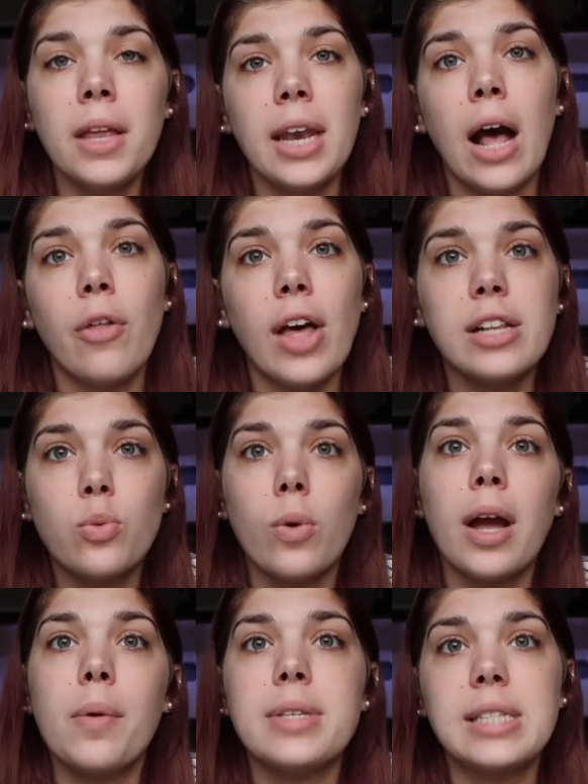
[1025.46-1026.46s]
Now that's
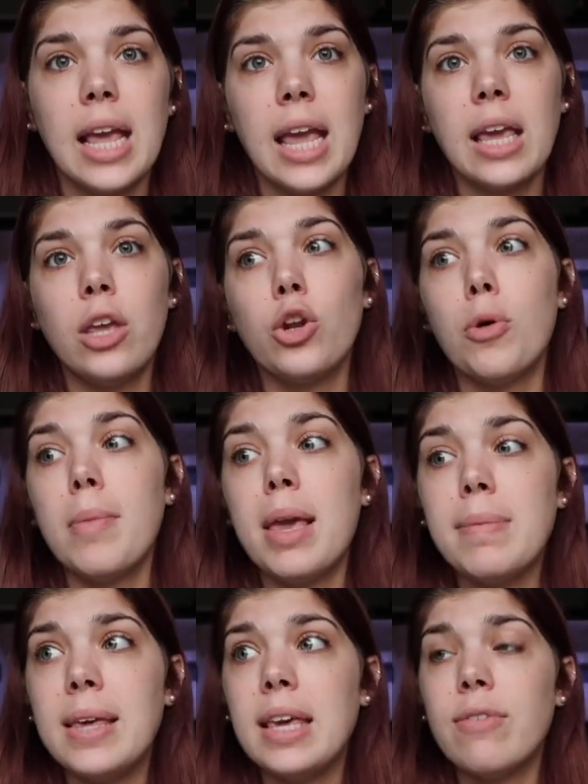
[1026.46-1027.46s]
where I was saying, you know,
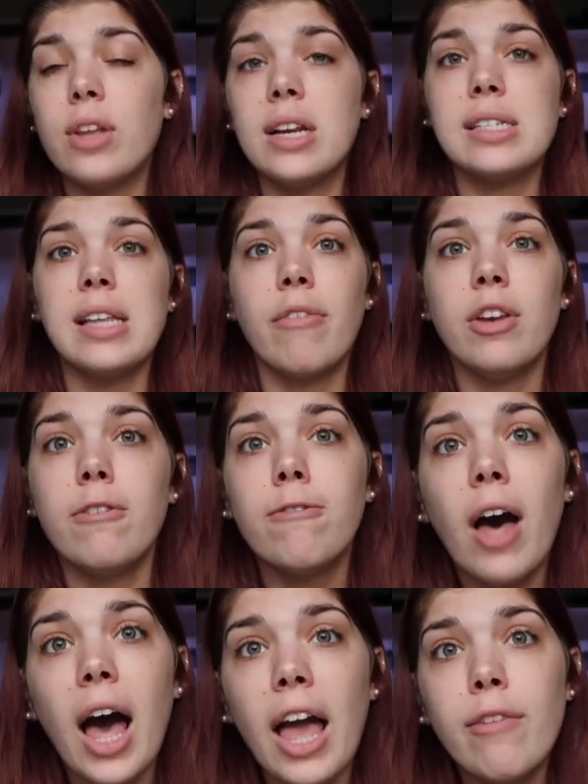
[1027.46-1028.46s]
maybe even a
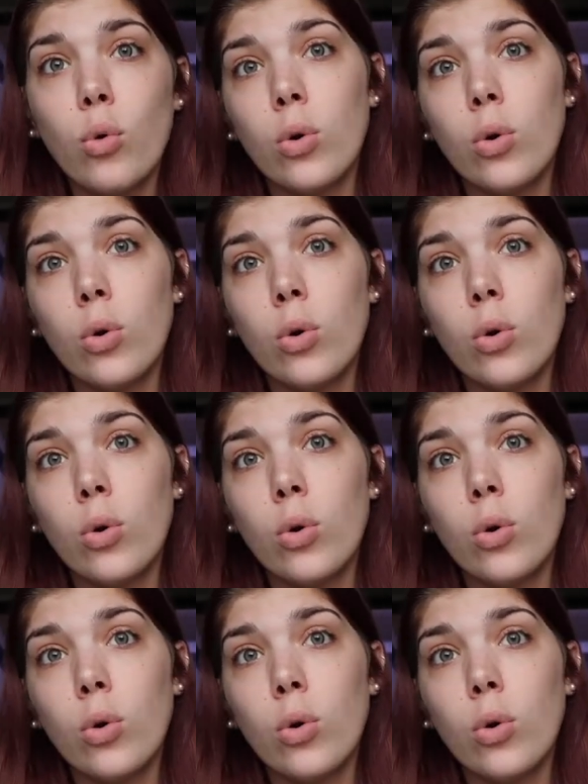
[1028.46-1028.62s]
75,